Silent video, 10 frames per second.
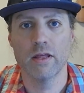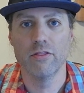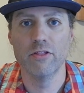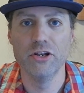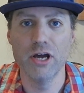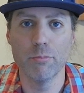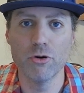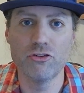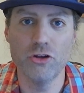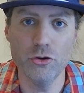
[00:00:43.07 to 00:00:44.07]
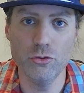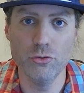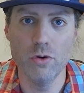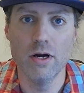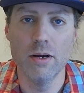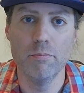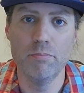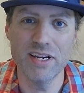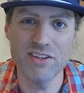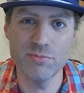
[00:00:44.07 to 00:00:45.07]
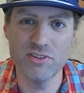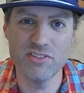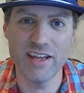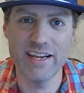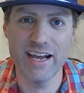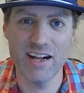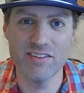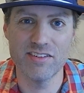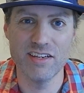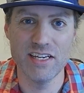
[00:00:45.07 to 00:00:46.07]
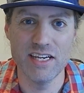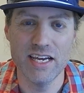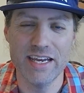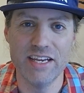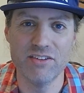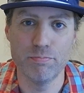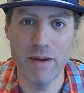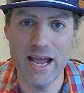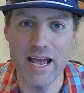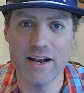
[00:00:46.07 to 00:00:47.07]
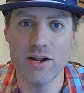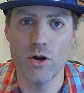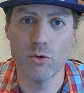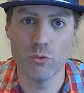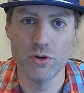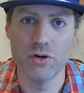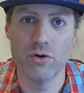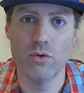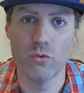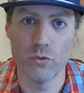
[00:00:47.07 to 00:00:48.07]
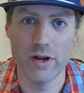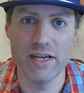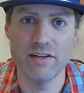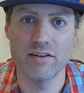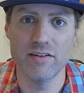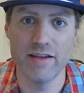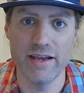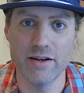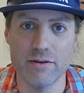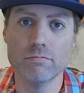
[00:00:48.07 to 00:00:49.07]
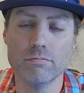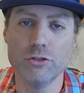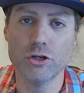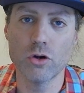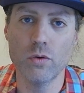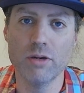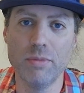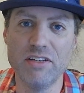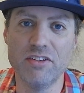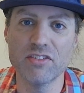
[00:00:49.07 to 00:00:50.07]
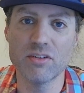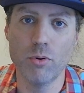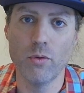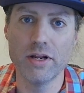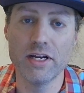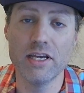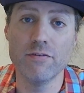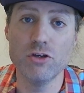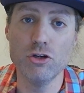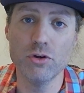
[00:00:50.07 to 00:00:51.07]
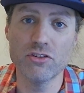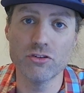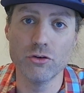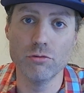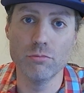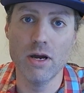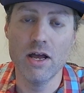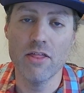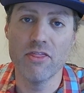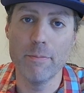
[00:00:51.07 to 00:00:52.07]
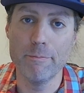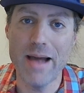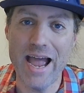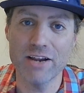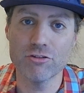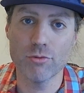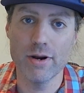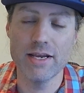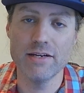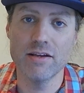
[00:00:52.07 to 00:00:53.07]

The number two biggest mistake I see is bad rental rate data. You're going to be disappointed if you assume the max rate